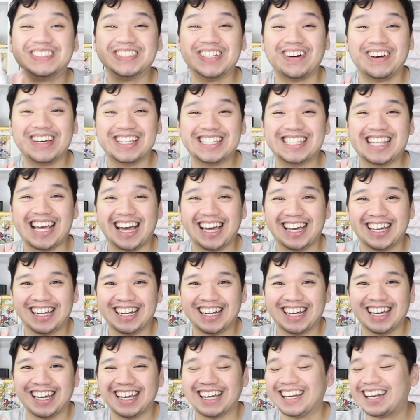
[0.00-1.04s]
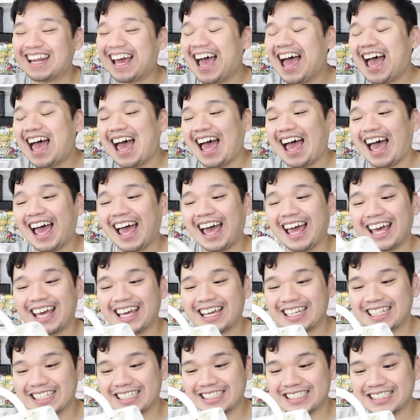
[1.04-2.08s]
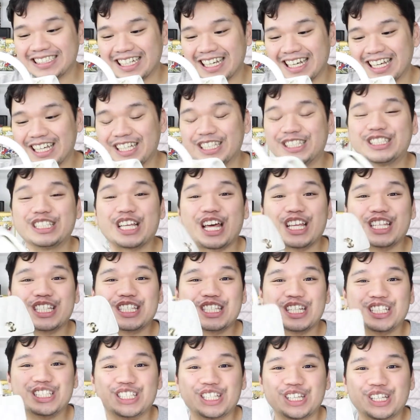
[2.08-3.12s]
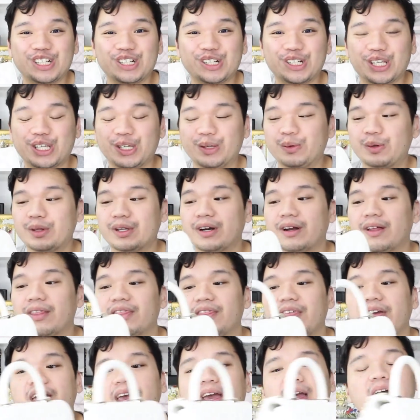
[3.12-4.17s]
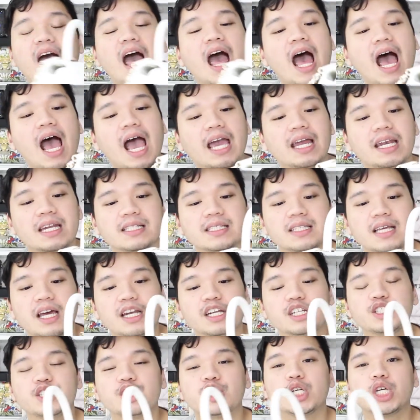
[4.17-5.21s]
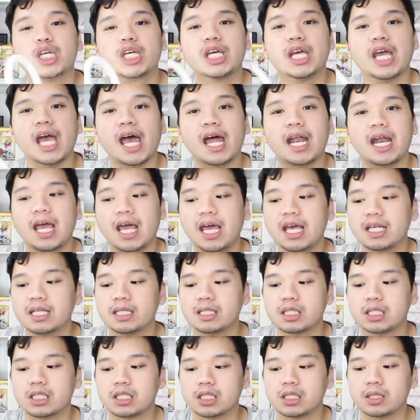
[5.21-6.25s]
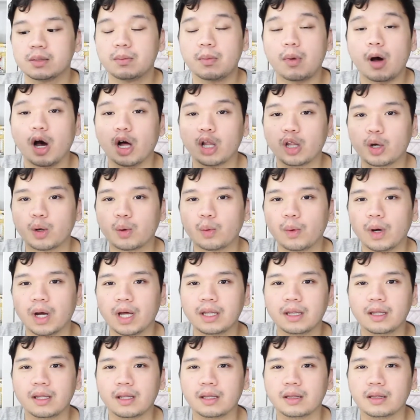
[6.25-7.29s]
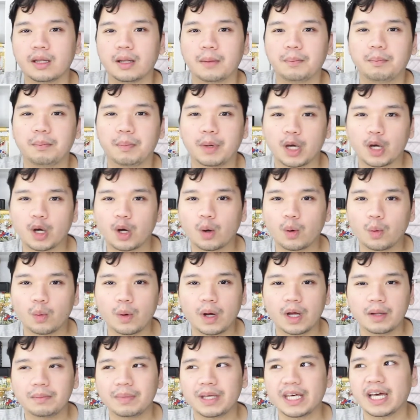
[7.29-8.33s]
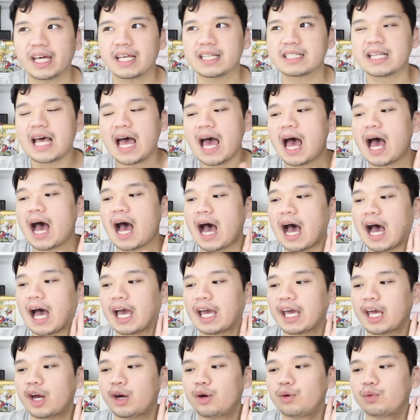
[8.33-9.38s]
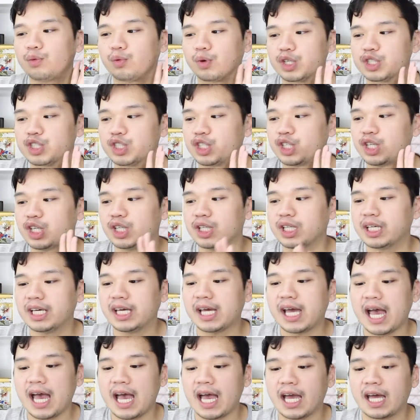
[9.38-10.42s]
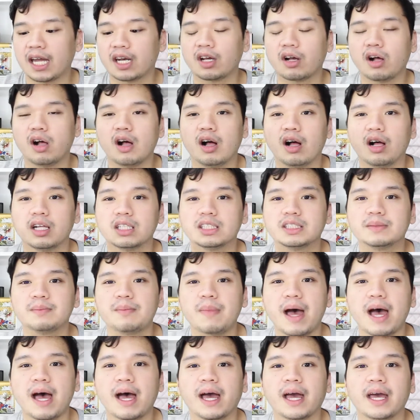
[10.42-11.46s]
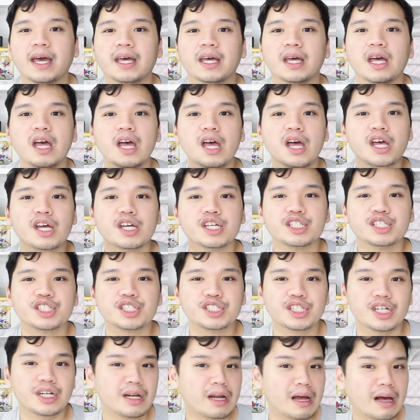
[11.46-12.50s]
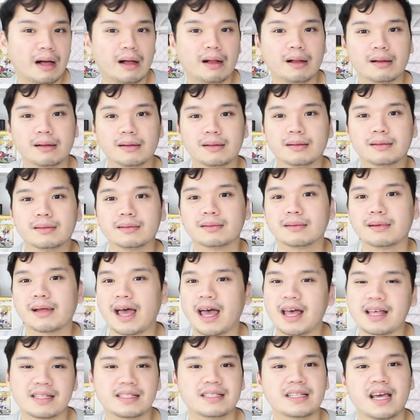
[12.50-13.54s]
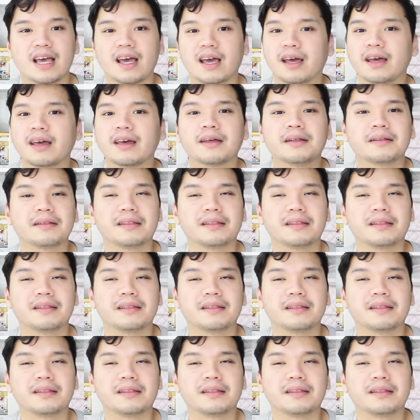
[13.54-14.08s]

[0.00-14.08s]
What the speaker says: so excited, and it's such a little cute little thing. I decided to get a smaller one than the bigger one because I originally had called my Chanel SA